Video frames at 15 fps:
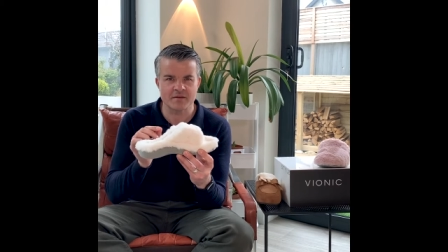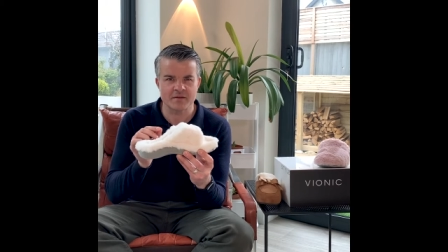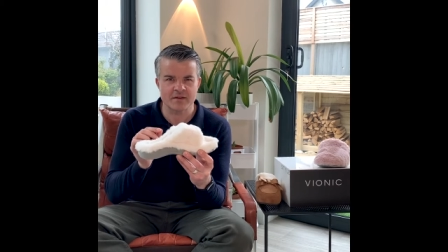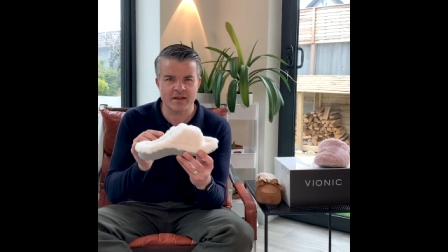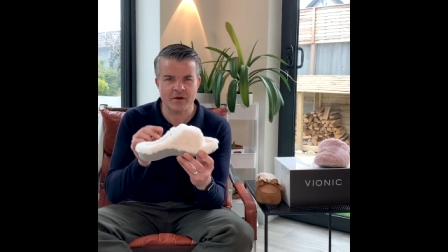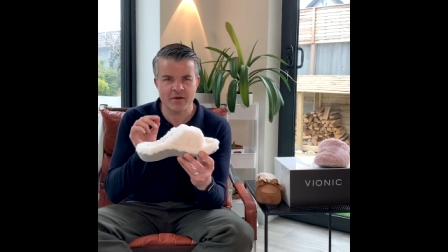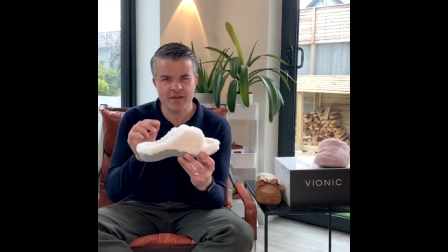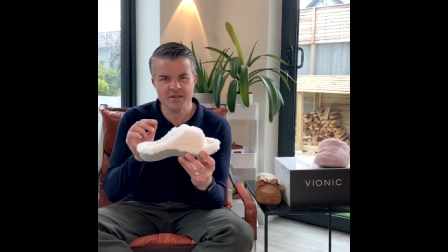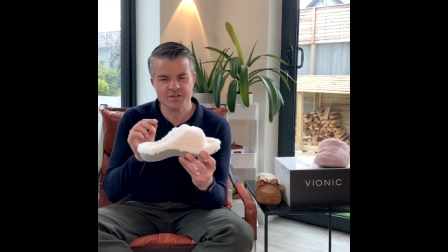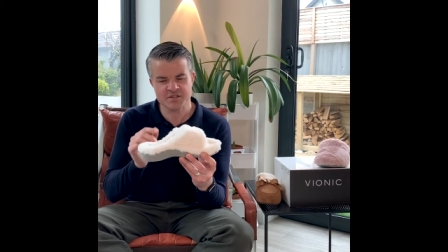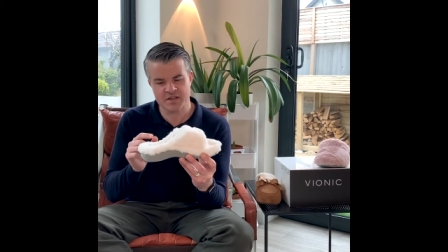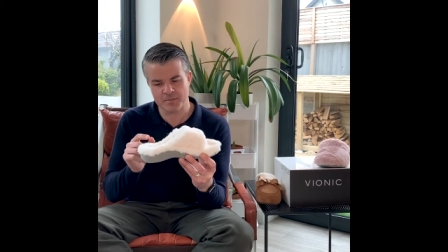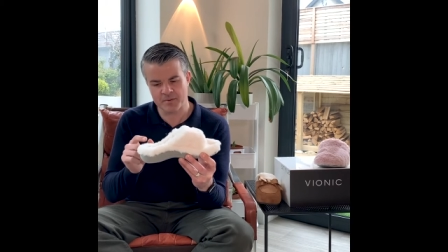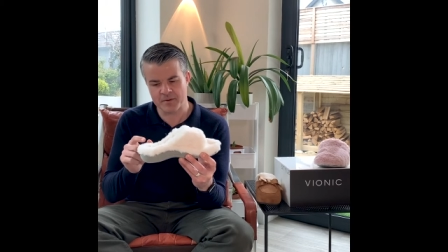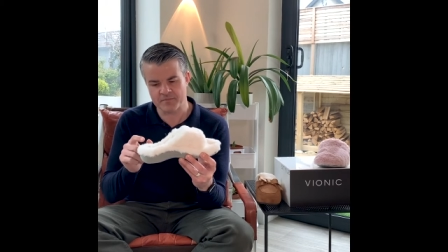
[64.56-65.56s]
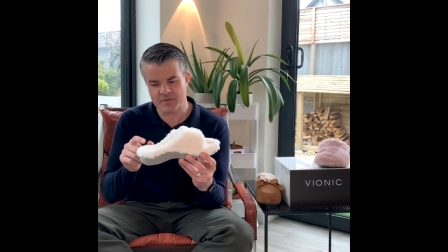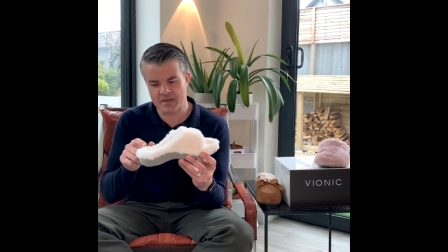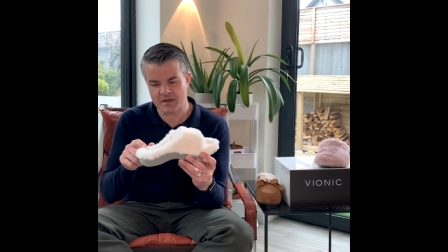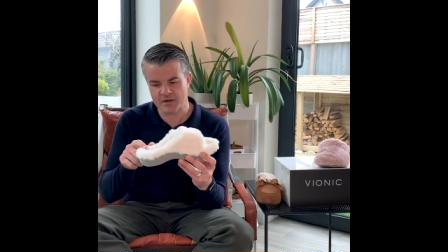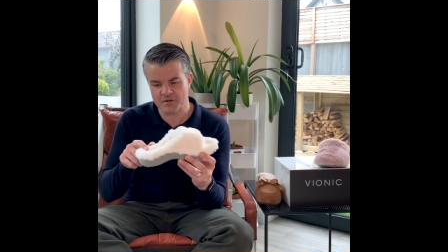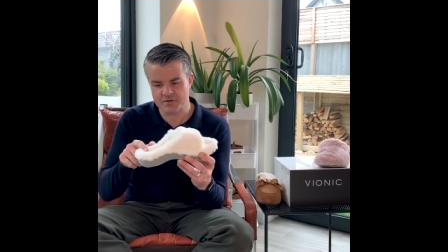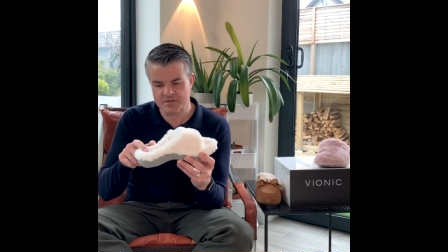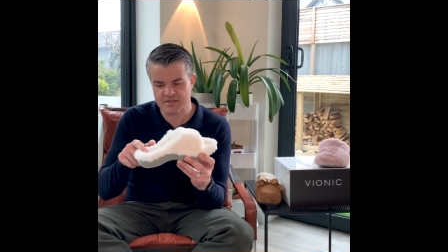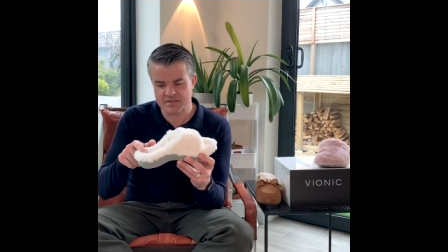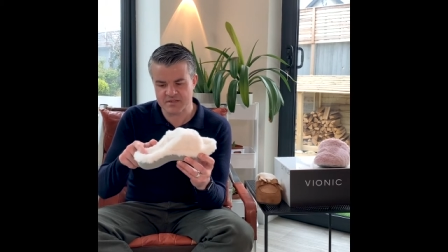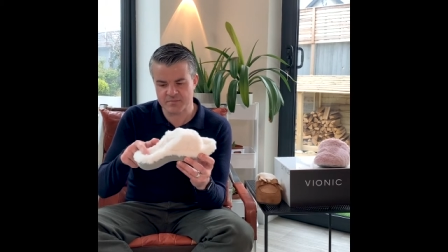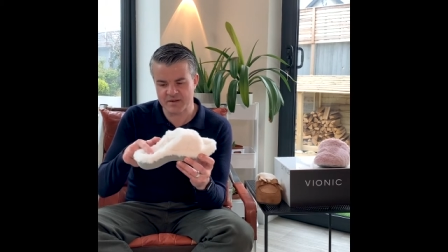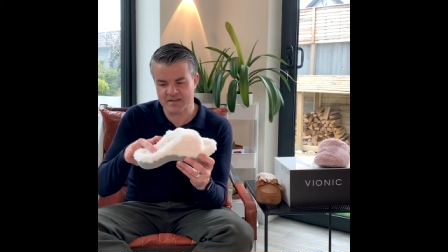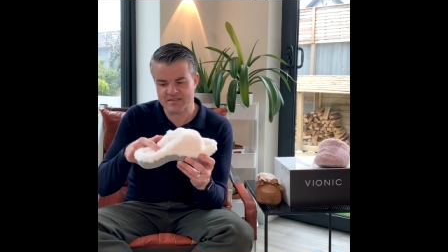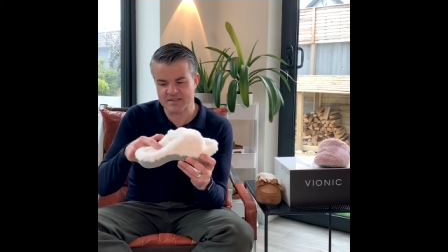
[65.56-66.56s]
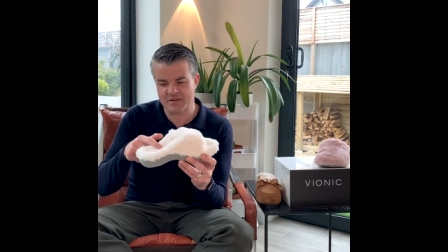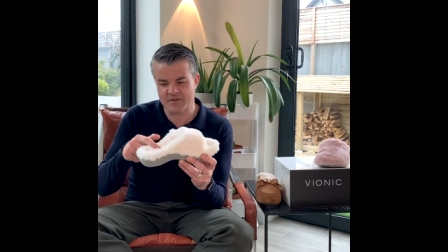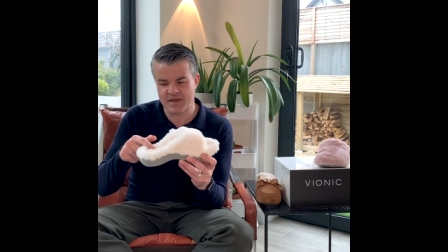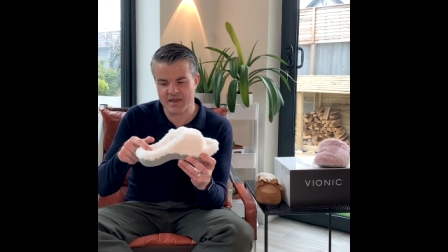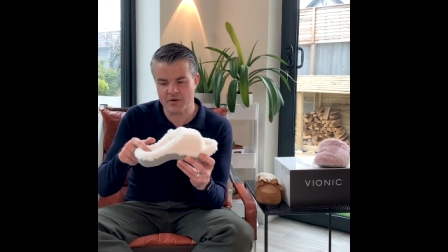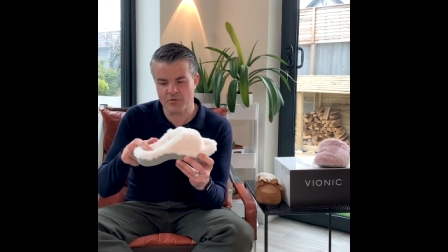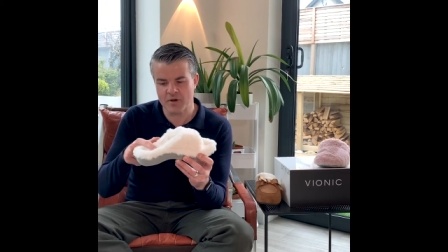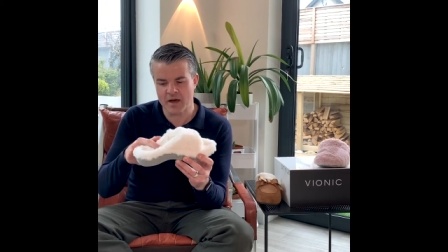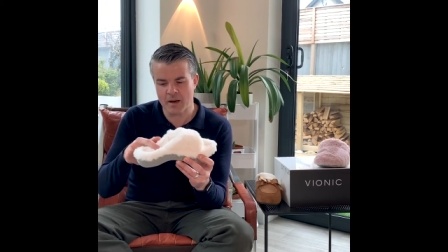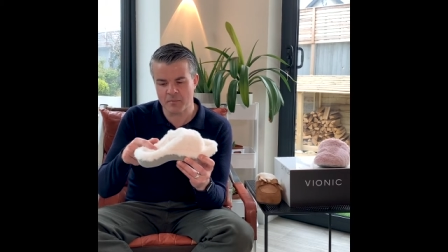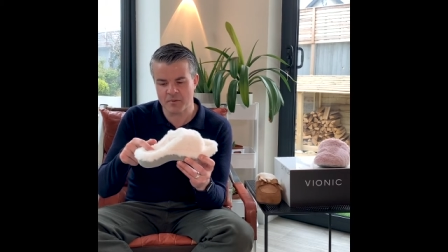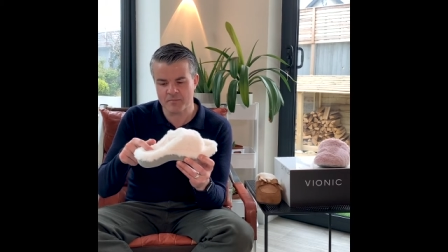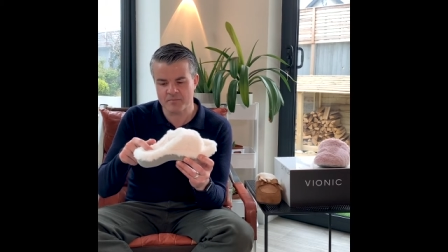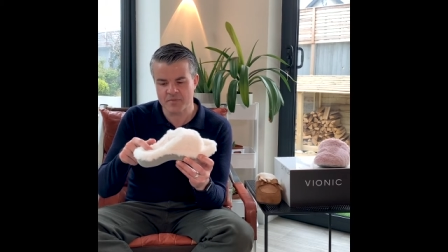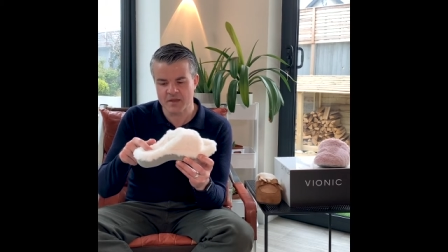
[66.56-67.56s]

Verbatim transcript: Now, each slipper includes the stability of a heel cup,